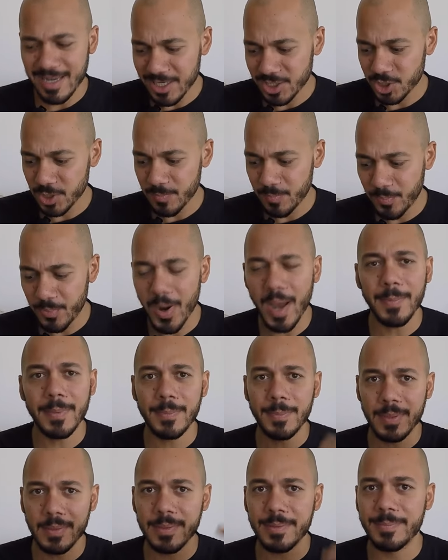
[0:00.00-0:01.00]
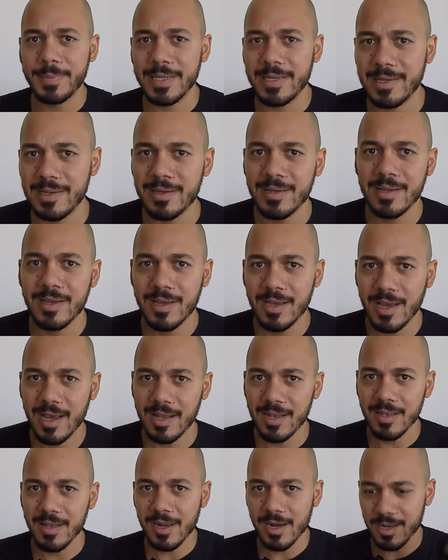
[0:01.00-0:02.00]
he should probably be
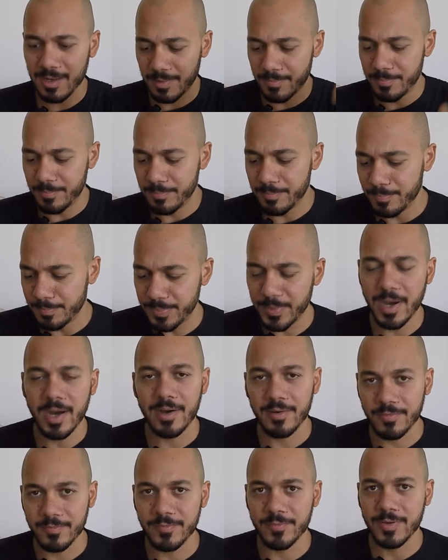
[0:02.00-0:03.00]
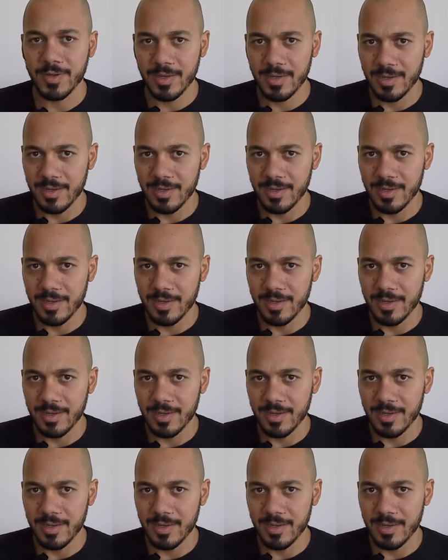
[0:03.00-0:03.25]
a little above